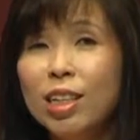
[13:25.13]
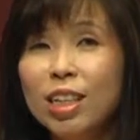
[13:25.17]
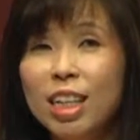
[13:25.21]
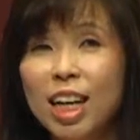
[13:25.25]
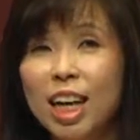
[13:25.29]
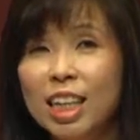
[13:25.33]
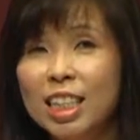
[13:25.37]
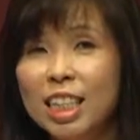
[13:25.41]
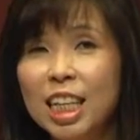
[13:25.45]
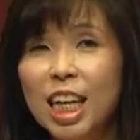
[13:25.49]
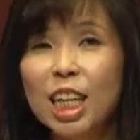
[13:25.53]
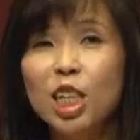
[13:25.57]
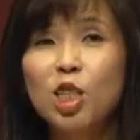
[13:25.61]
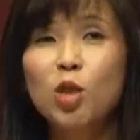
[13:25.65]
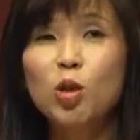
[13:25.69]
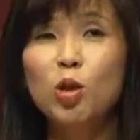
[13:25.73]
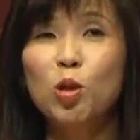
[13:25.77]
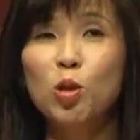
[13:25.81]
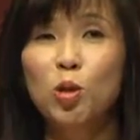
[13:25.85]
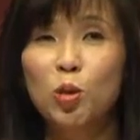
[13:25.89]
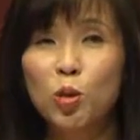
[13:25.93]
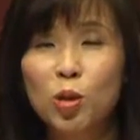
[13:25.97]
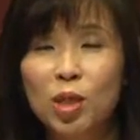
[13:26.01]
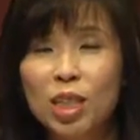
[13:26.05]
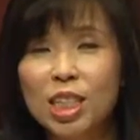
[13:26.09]
did I take you
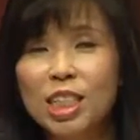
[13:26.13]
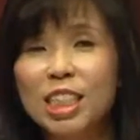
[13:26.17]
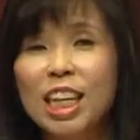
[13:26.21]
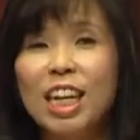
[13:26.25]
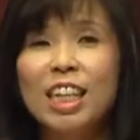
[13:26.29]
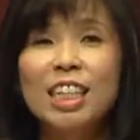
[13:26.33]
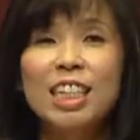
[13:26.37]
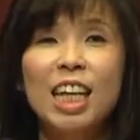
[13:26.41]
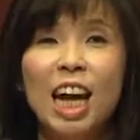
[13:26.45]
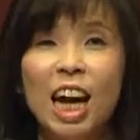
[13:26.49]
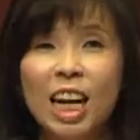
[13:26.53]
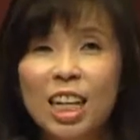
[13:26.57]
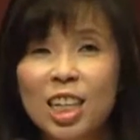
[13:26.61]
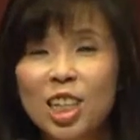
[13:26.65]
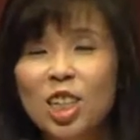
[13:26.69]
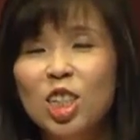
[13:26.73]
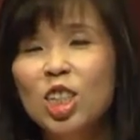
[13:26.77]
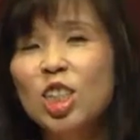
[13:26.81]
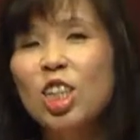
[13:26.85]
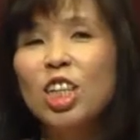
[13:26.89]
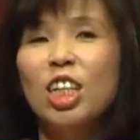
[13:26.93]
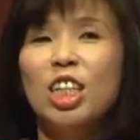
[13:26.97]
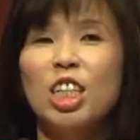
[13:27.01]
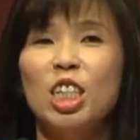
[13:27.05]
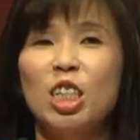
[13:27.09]
through this entire
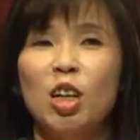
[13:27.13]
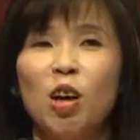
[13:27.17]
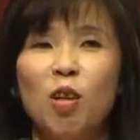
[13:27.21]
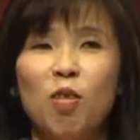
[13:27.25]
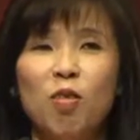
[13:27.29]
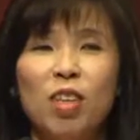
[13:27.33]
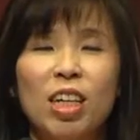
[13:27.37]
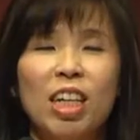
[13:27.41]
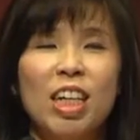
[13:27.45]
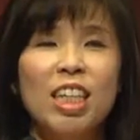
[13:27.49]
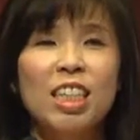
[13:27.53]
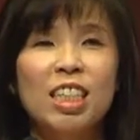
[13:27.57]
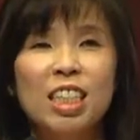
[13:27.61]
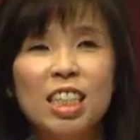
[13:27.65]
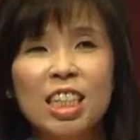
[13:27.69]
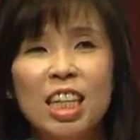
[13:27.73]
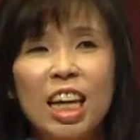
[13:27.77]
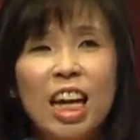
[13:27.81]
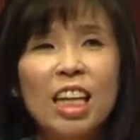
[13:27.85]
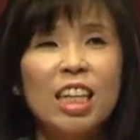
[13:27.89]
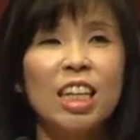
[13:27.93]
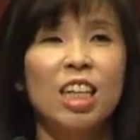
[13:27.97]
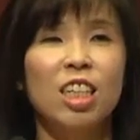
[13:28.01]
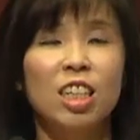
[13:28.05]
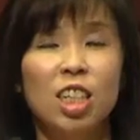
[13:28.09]
journey of the
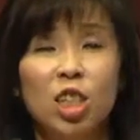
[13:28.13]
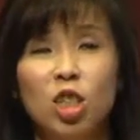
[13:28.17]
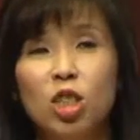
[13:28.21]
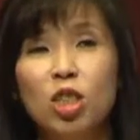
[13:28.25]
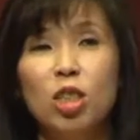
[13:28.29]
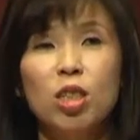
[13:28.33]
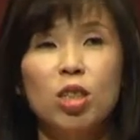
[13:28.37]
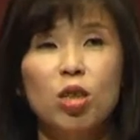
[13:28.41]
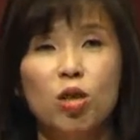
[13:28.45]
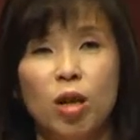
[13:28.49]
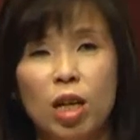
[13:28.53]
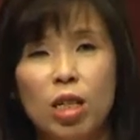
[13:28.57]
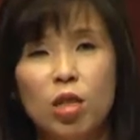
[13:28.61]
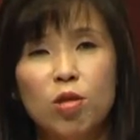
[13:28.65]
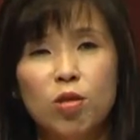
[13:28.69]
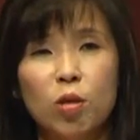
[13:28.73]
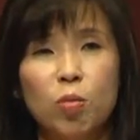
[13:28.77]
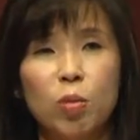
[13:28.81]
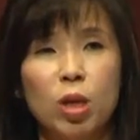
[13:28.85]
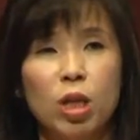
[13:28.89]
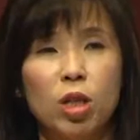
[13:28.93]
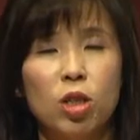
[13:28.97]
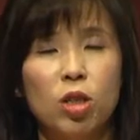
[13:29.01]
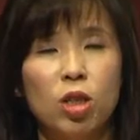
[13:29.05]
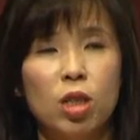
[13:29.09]
internet and digital
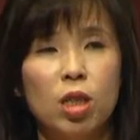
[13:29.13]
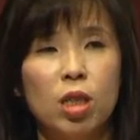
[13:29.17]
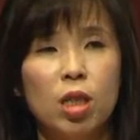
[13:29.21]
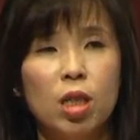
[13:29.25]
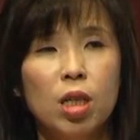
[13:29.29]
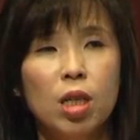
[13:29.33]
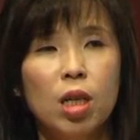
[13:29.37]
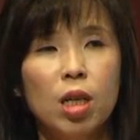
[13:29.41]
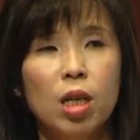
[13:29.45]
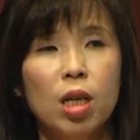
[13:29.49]
transformation?